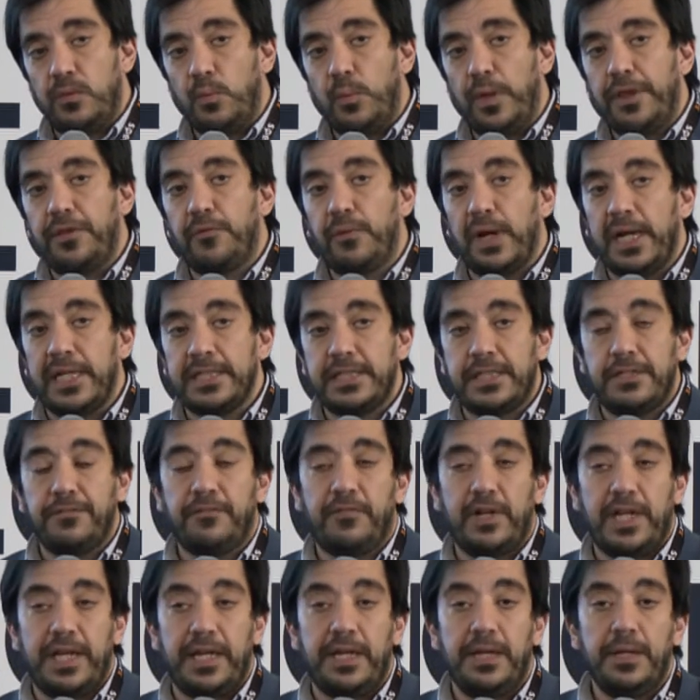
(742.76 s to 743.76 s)
with
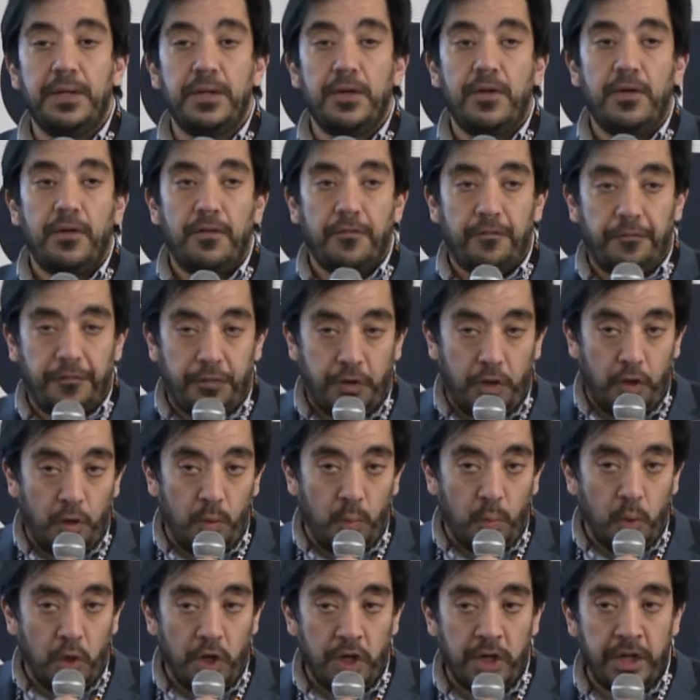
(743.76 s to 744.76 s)
relatively few
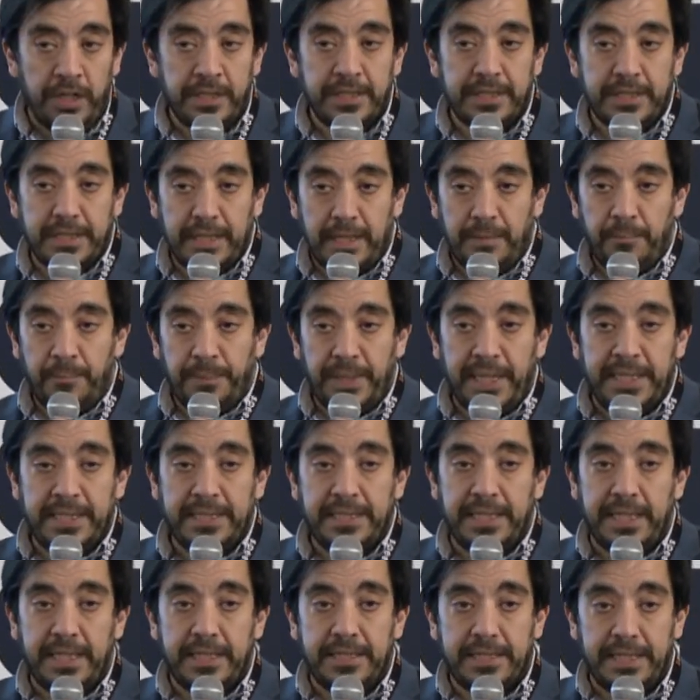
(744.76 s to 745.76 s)
words and
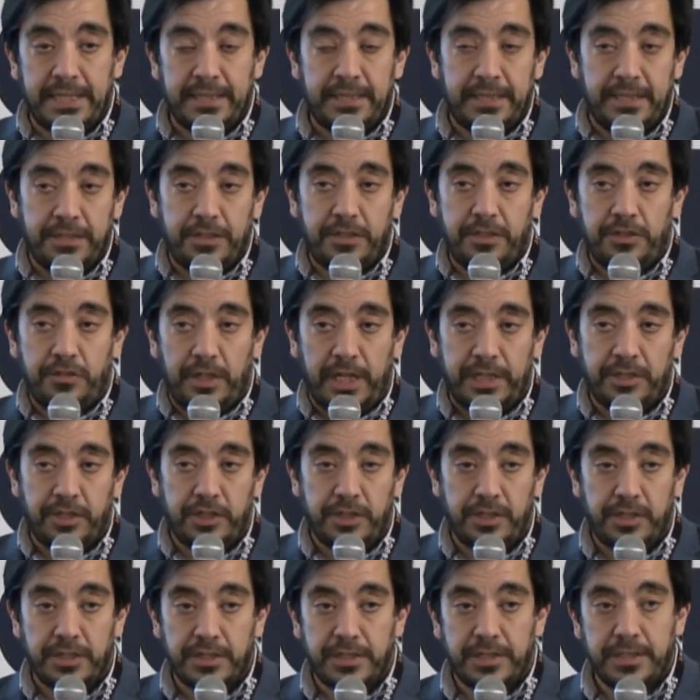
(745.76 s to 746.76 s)
basic sentence
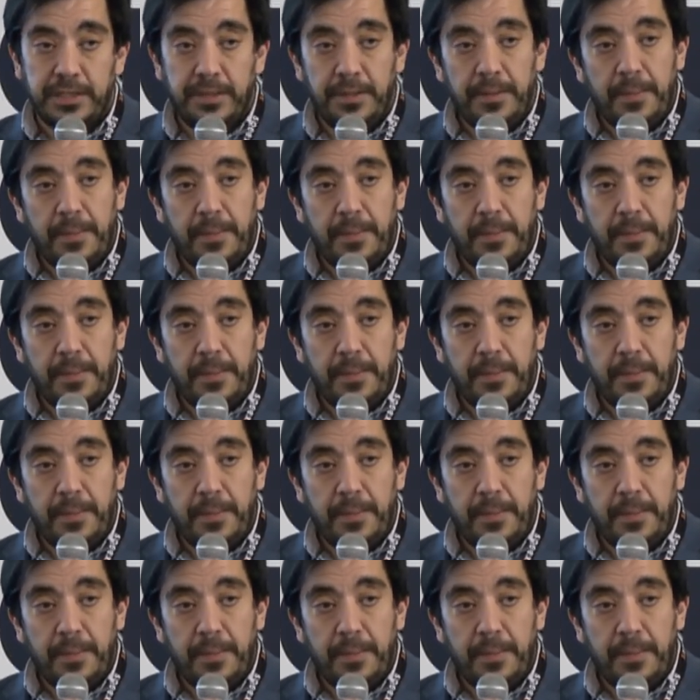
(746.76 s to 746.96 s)
structures.